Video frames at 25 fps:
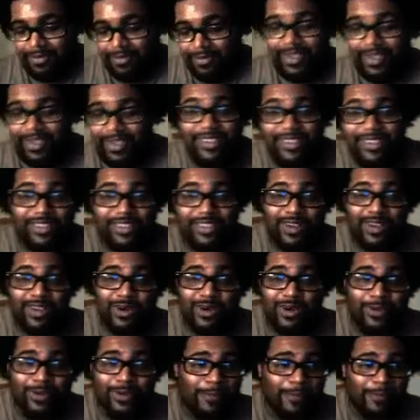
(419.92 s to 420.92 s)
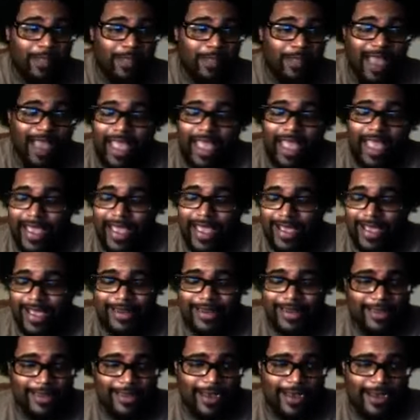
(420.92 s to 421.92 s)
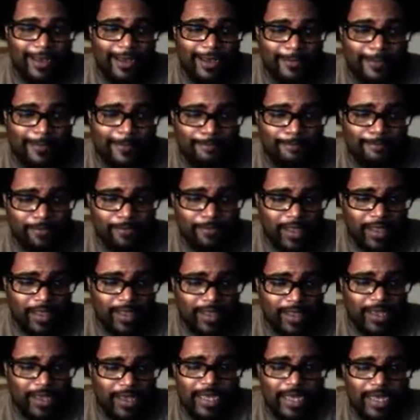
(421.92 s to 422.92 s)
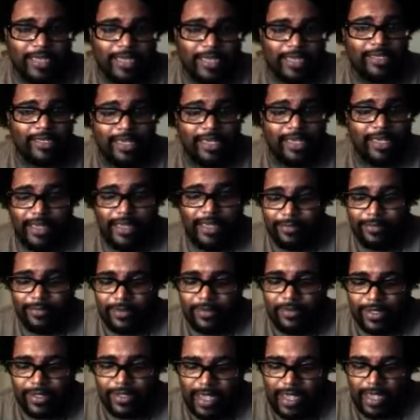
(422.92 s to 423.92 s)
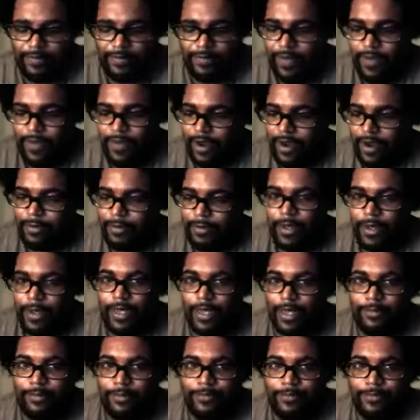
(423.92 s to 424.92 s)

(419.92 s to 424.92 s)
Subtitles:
So I had a Sigelei side firing mod,